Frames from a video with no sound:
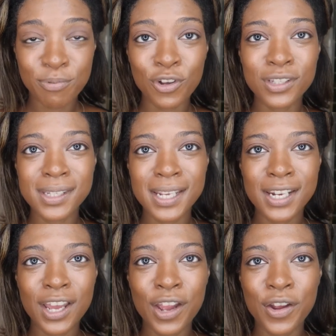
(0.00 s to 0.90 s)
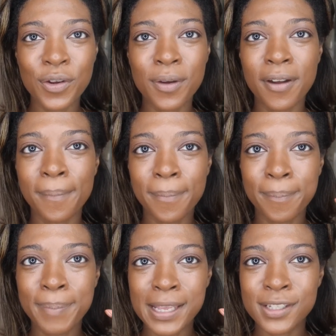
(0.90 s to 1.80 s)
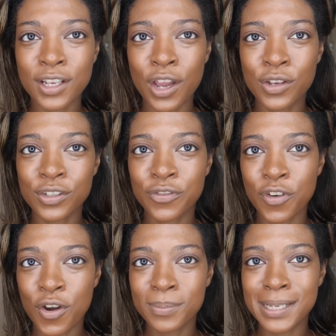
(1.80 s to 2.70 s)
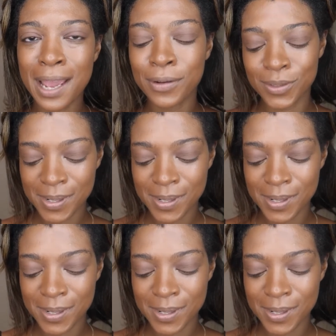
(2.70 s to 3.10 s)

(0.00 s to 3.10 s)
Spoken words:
Bronzino Best Coast from Tower